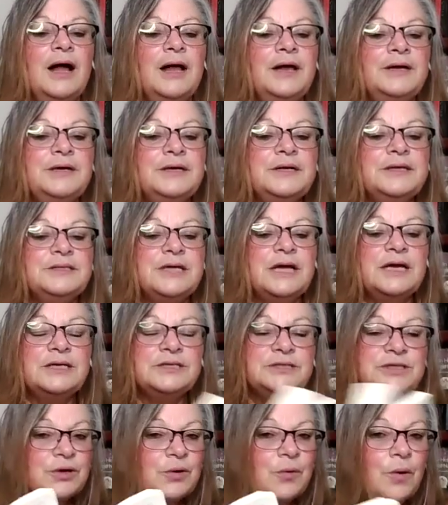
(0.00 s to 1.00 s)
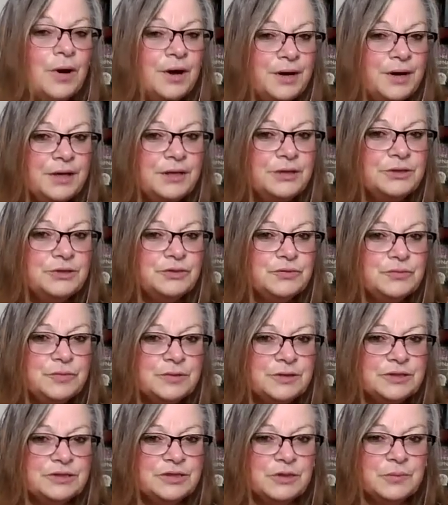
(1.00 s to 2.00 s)
And it's actually quite
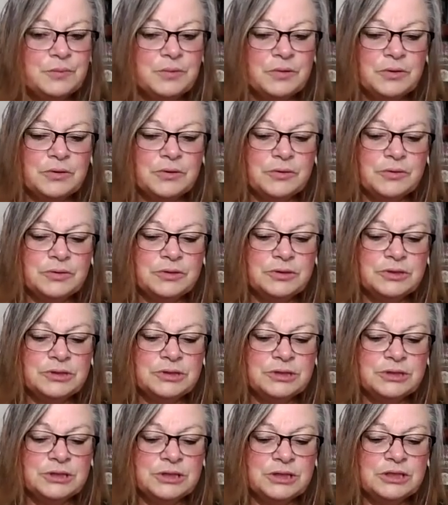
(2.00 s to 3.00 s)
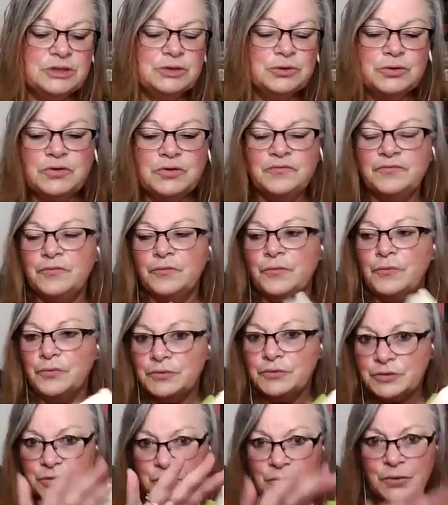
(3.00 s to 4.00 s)
interesting because it sort of
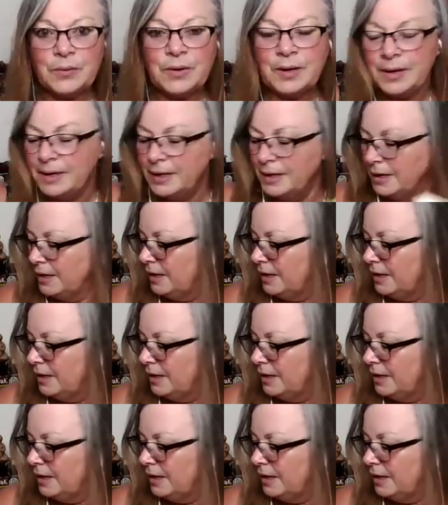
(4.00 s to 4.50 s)
also